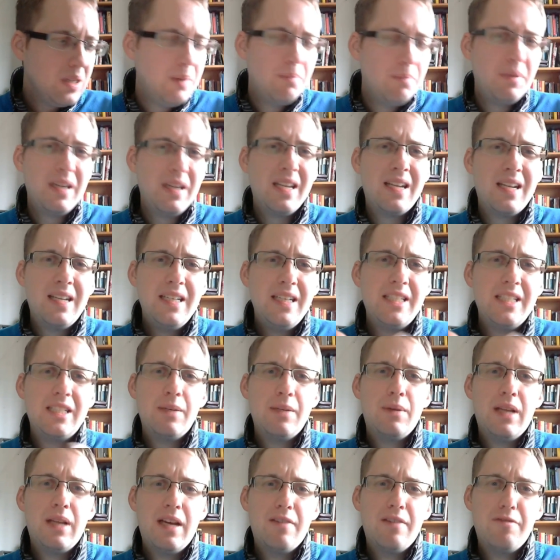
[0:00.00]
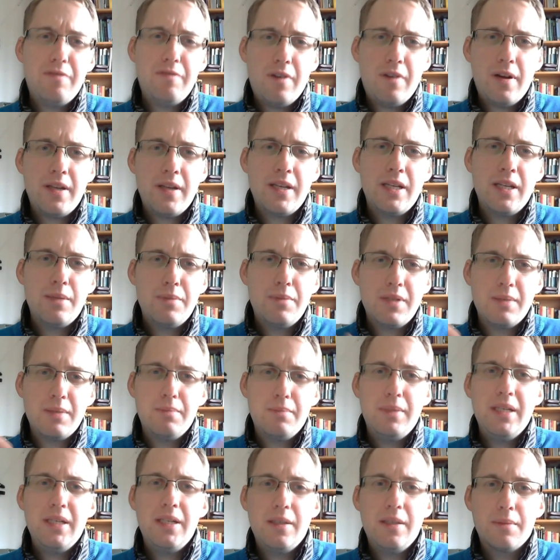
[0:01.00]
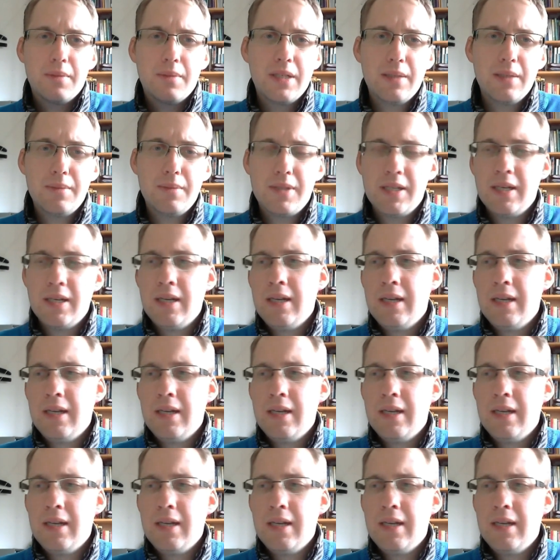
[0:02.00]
but at least they will have fine nibs and medium nibs.